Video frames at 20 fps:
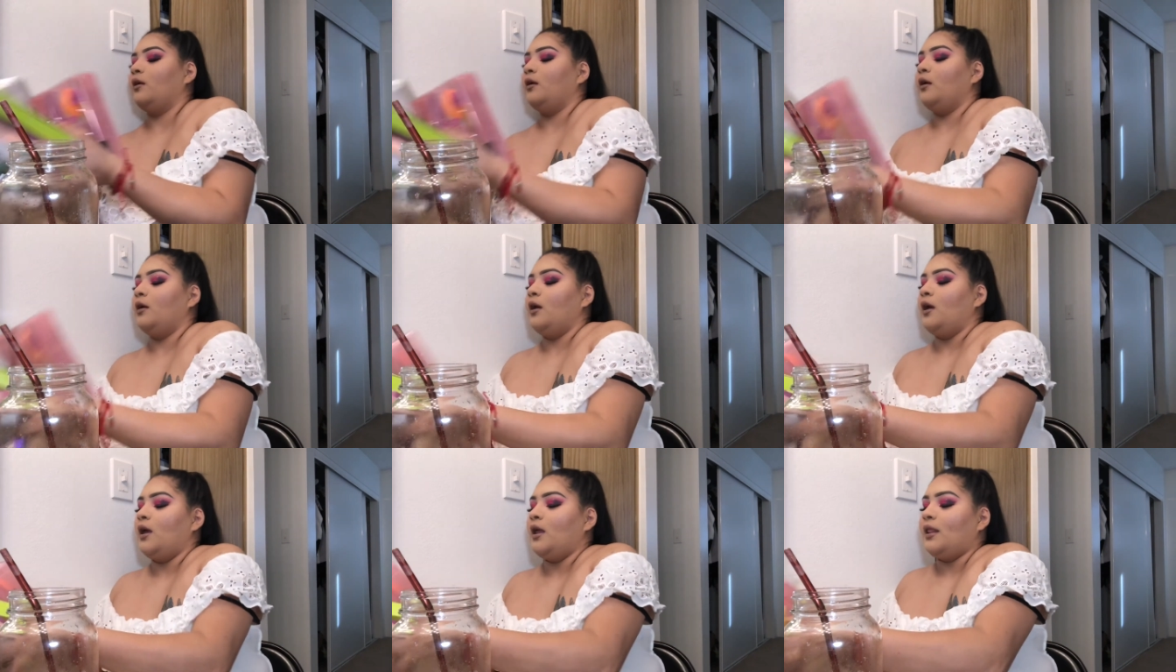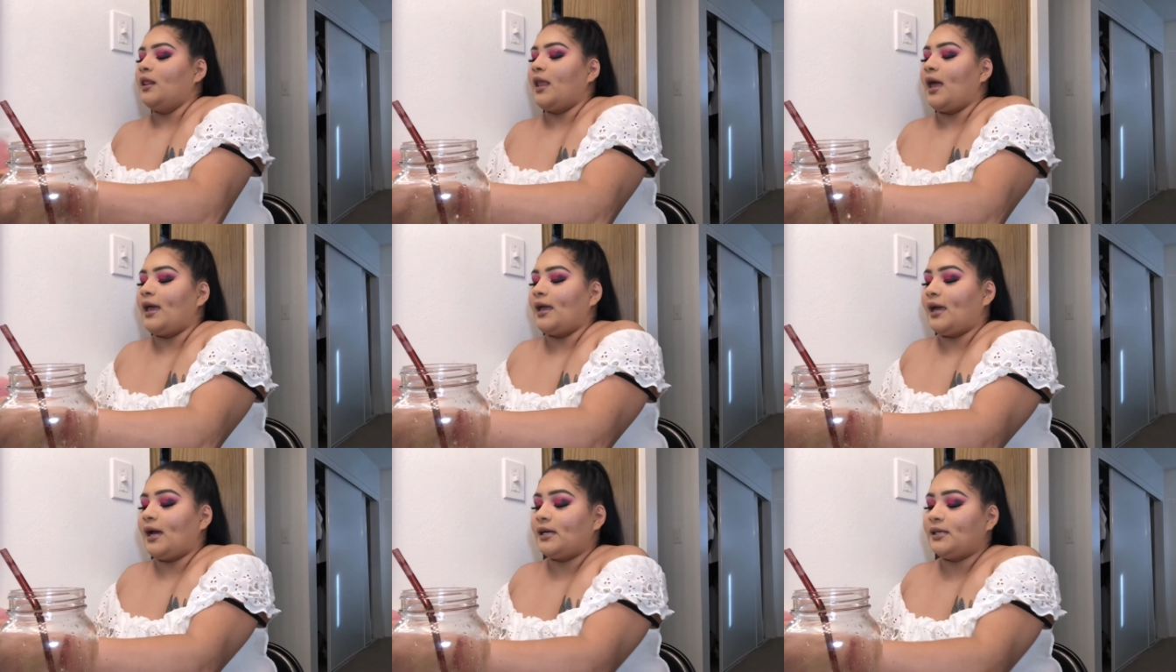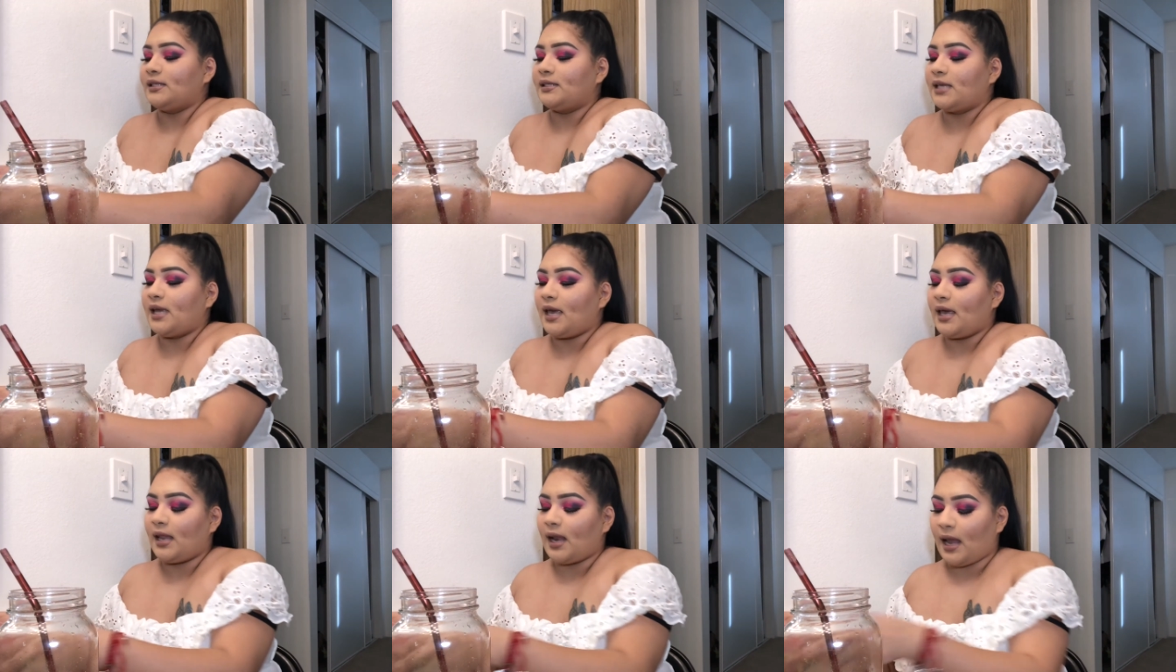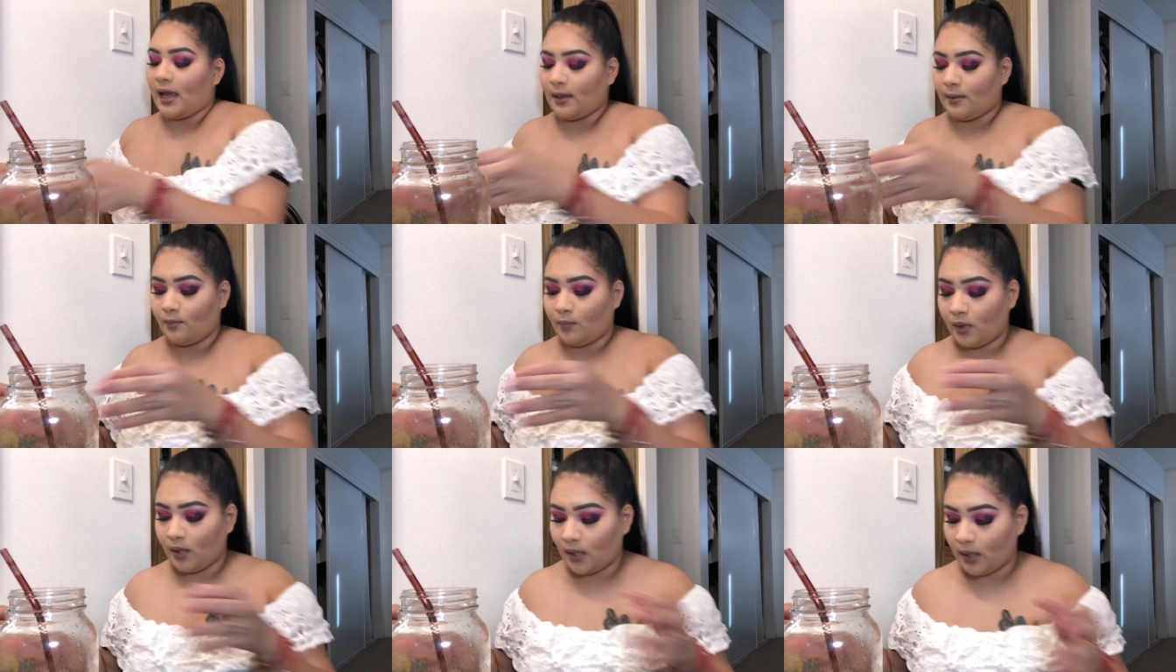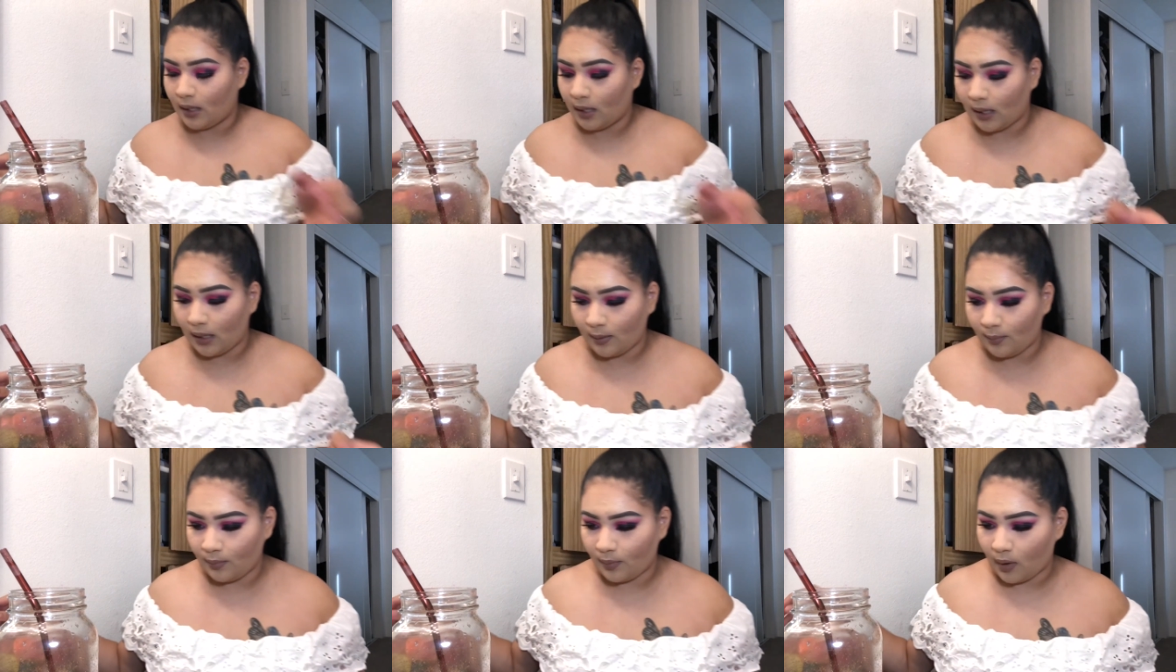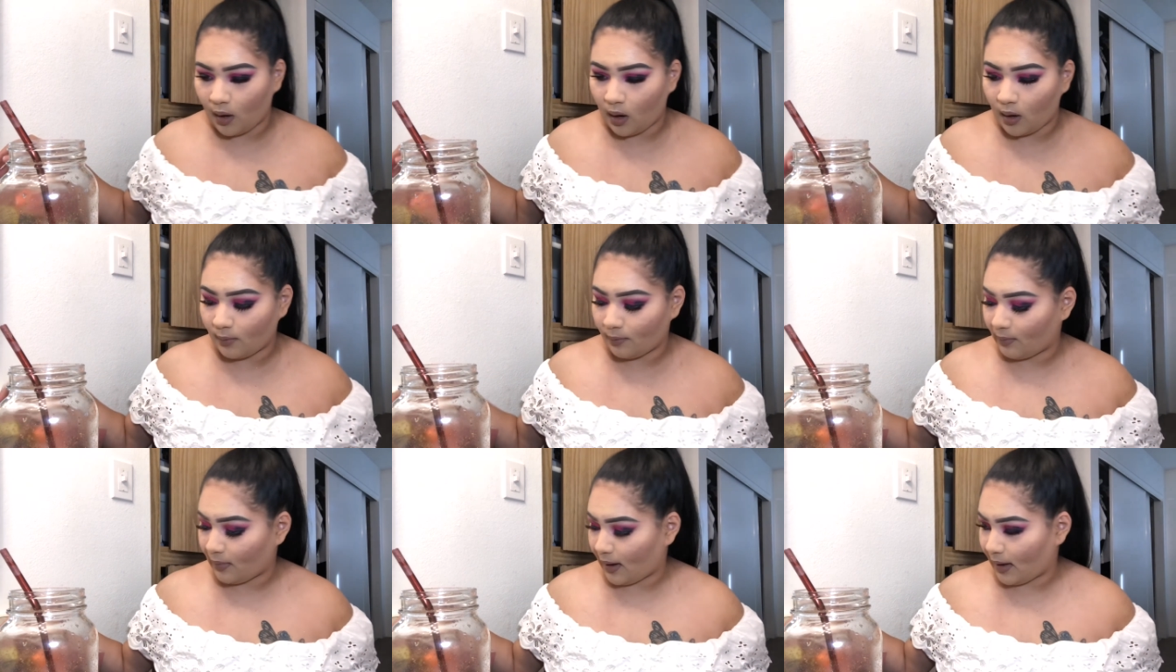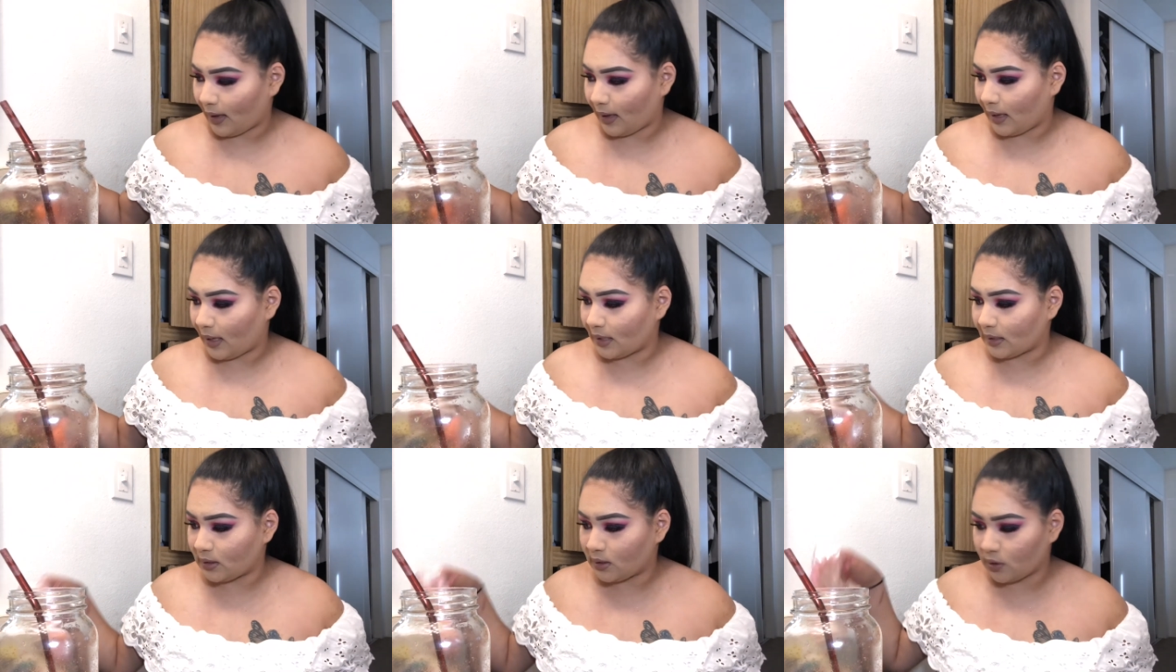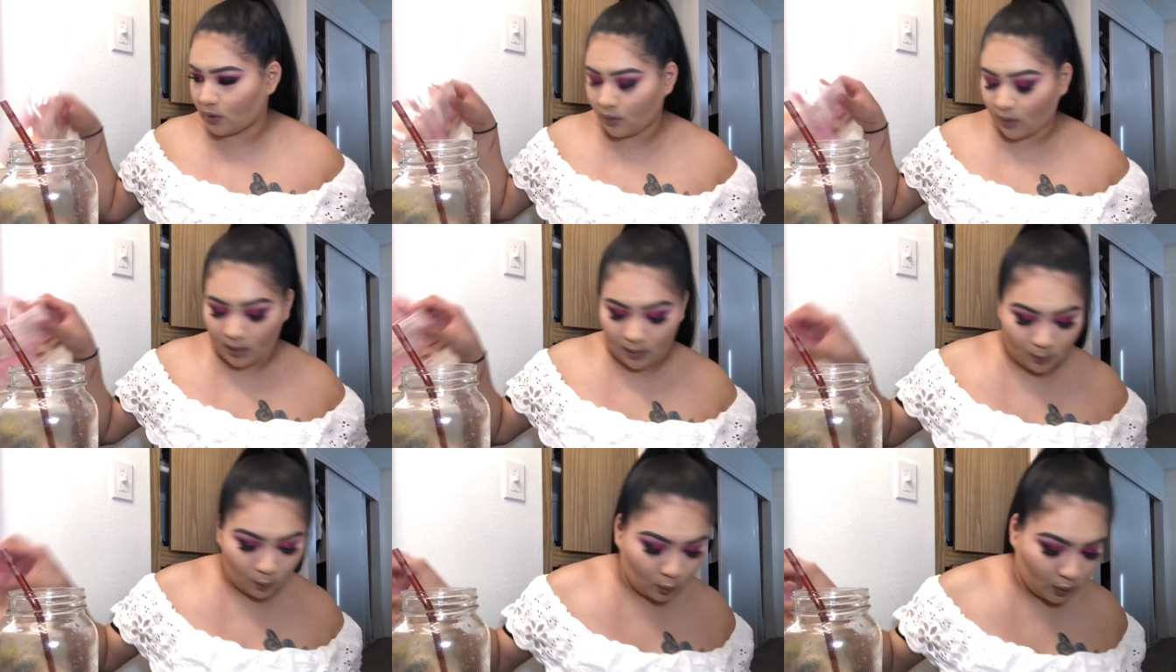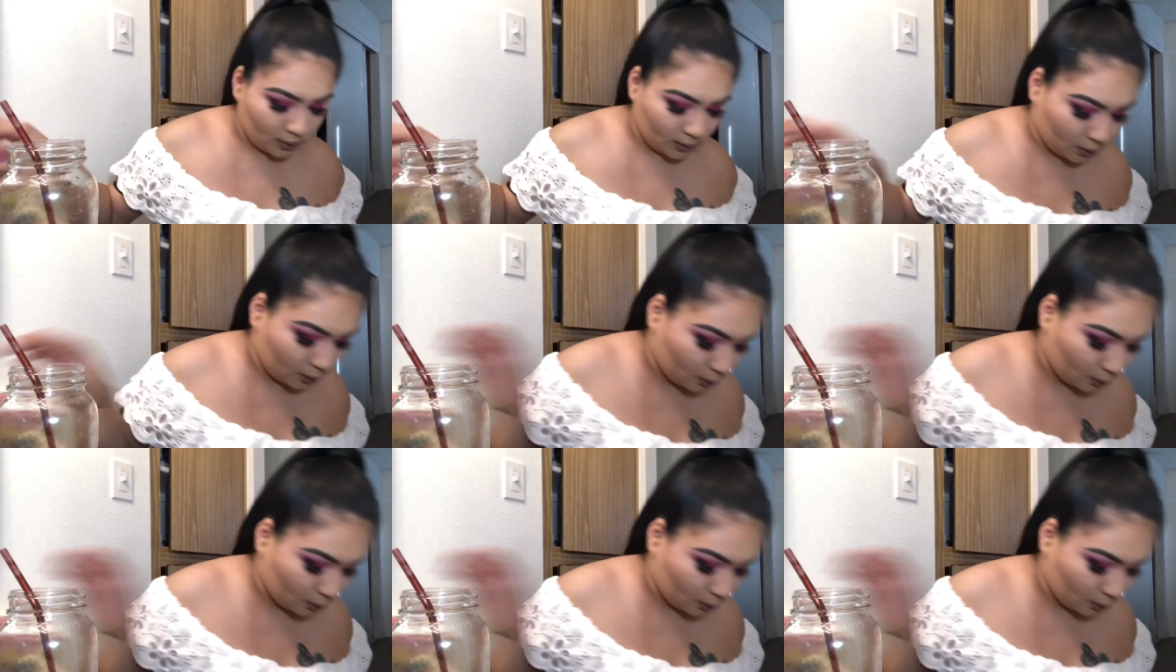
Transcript: Like I said, I put up on my Instagram what the